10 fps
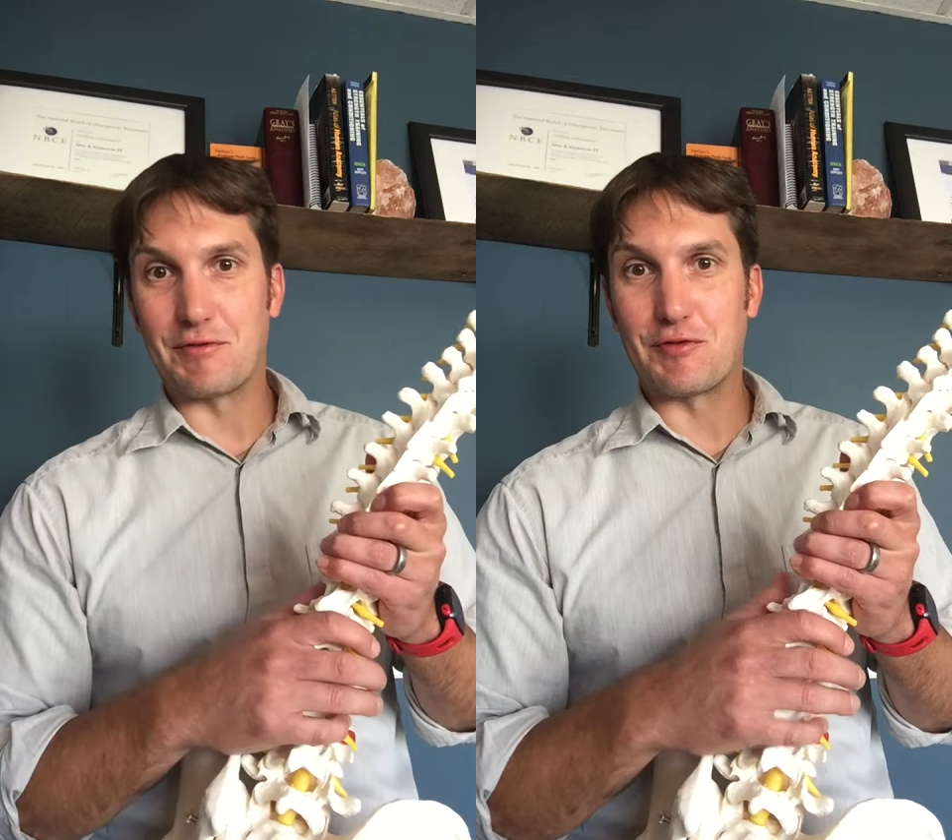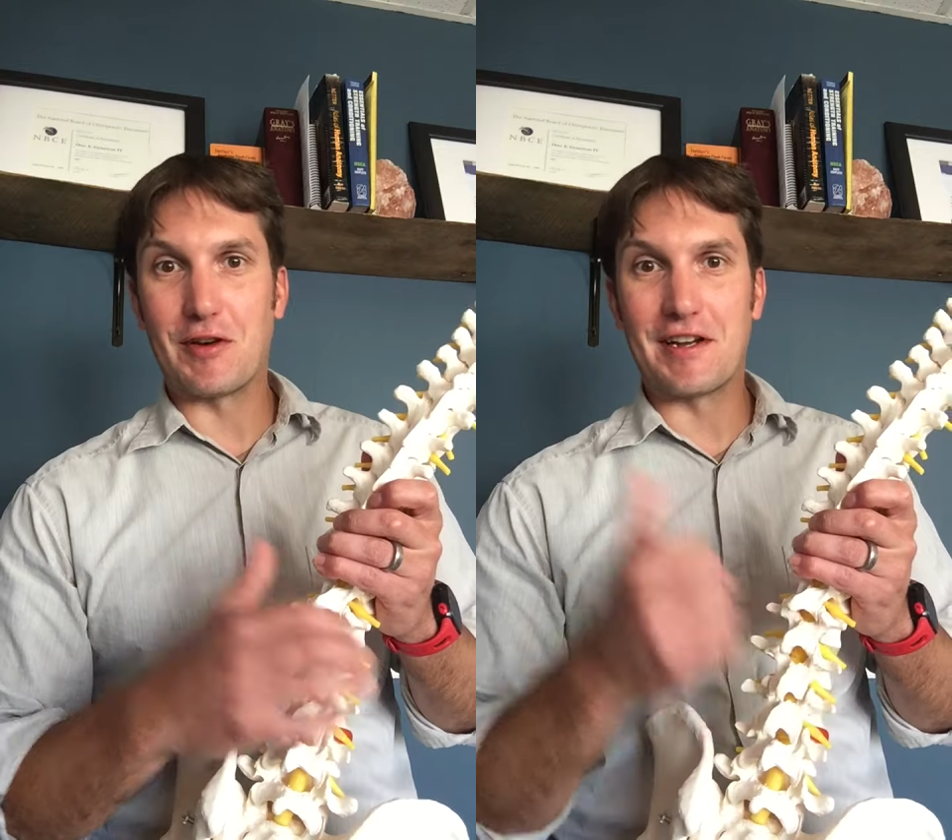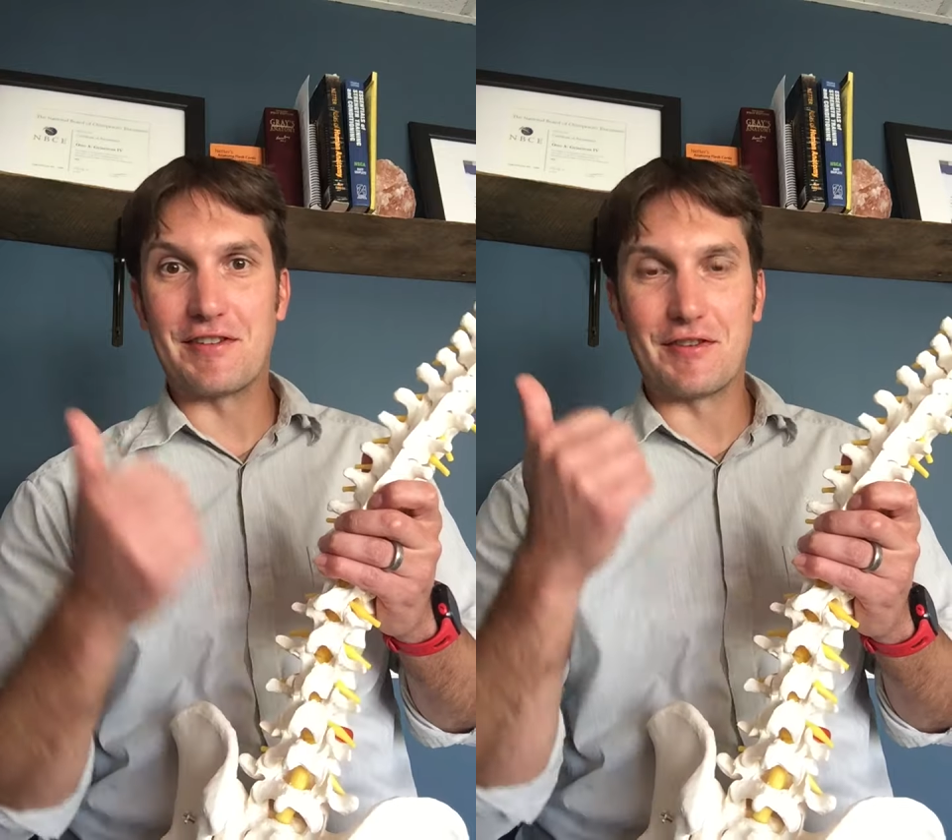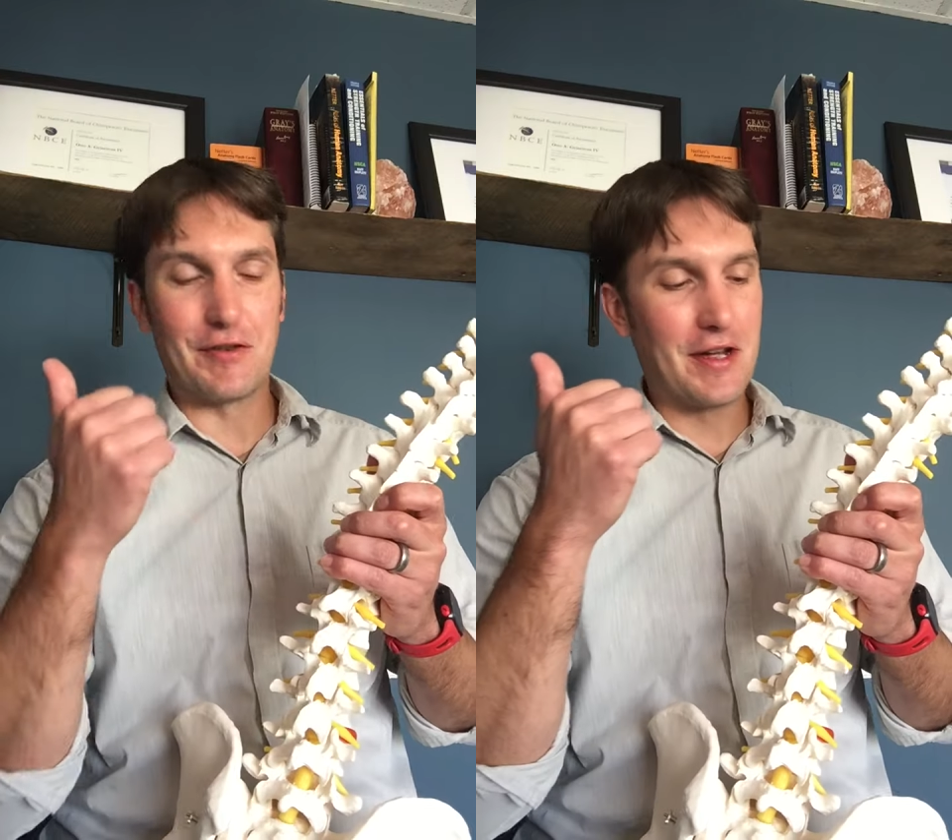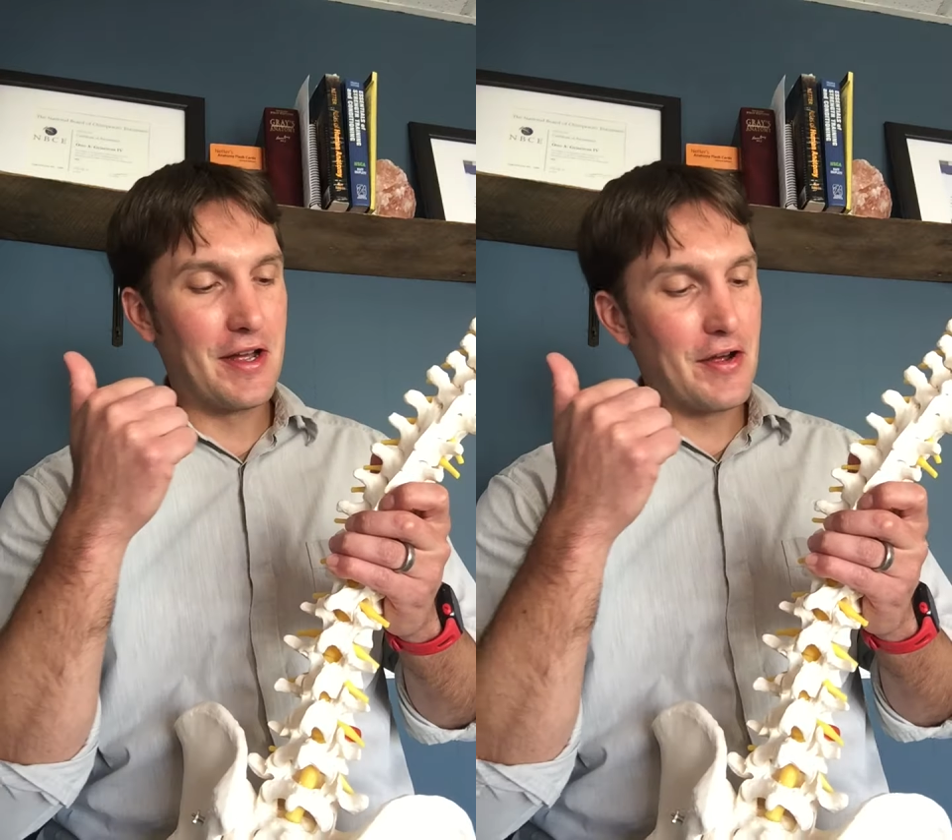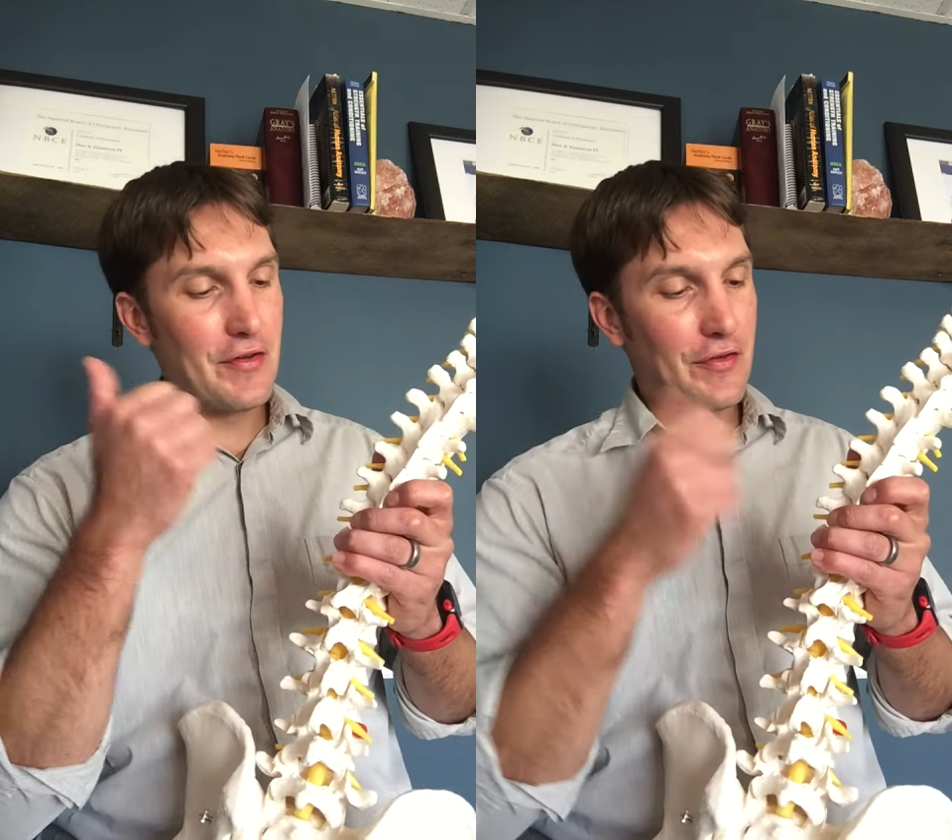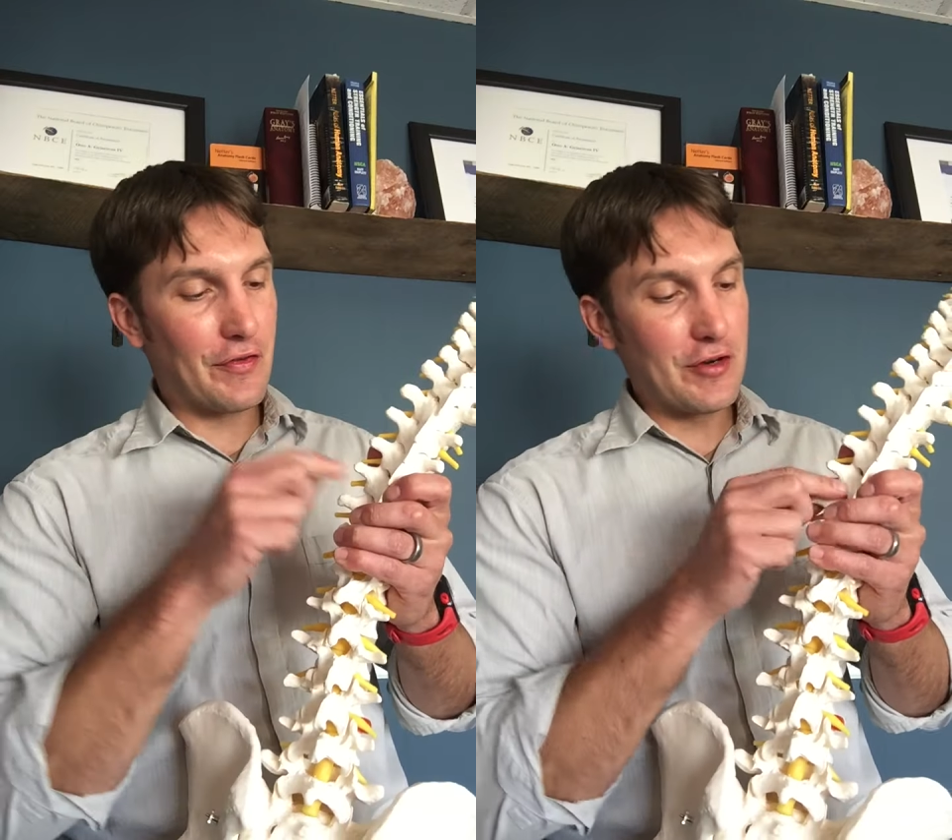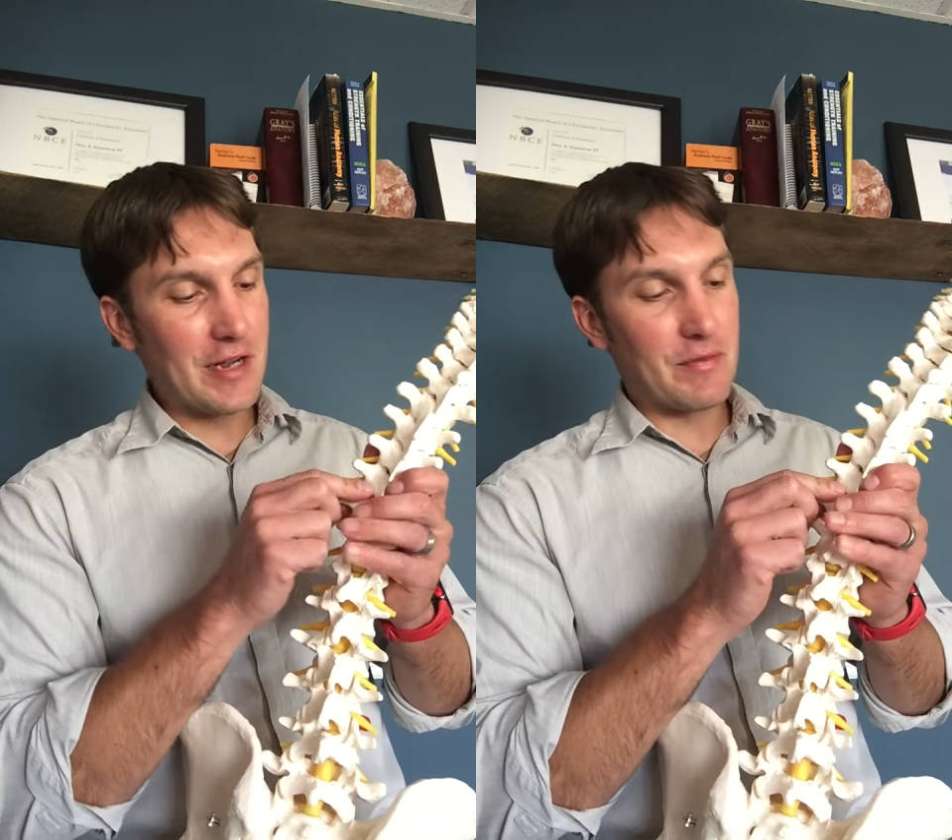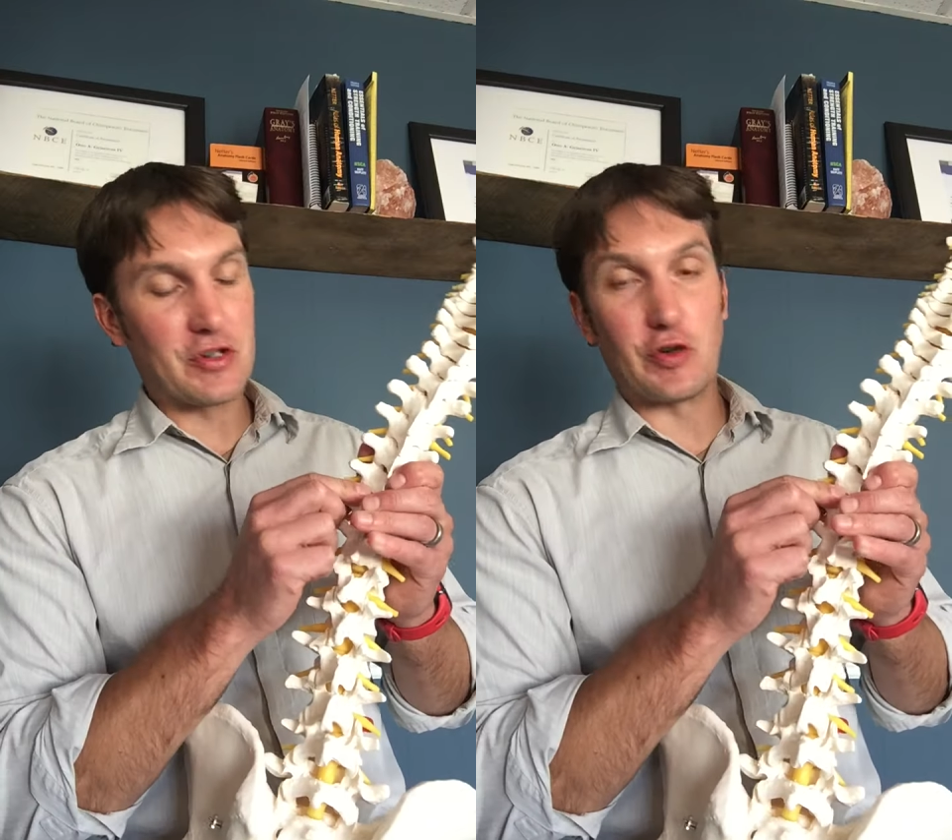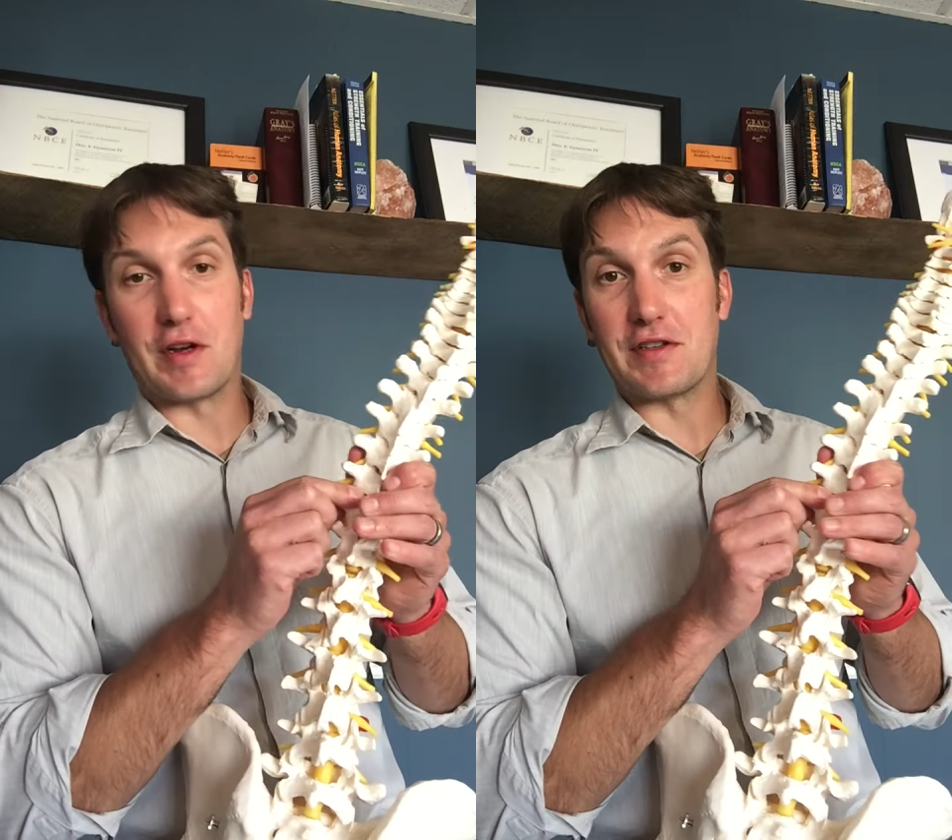We're trying to free up the
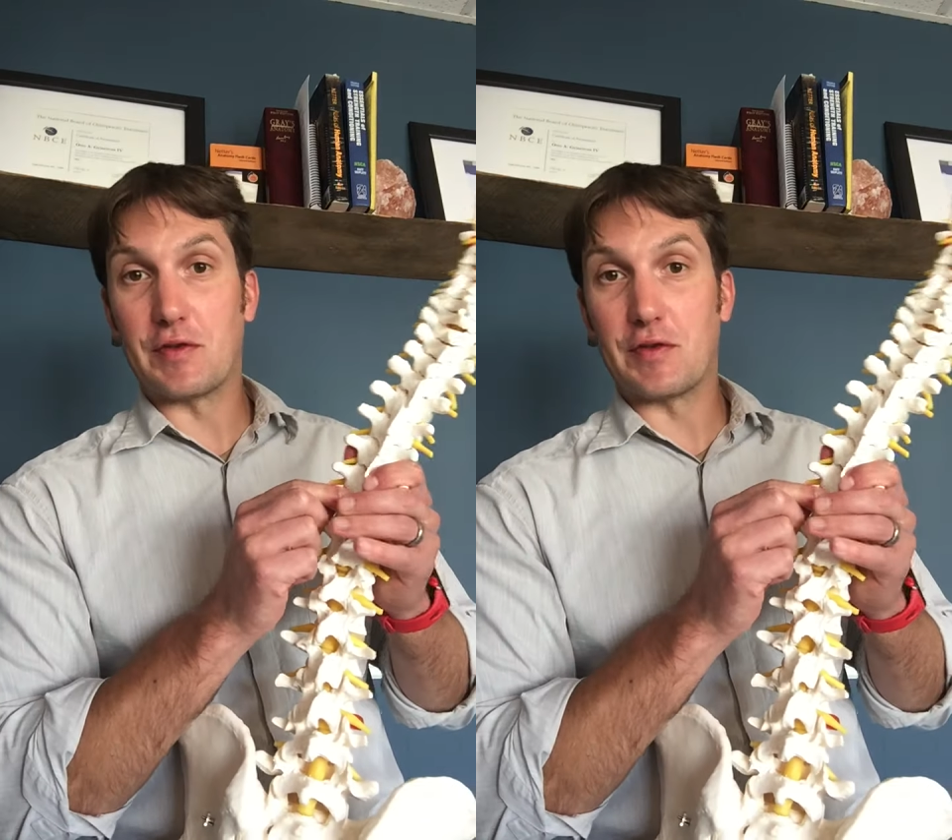joint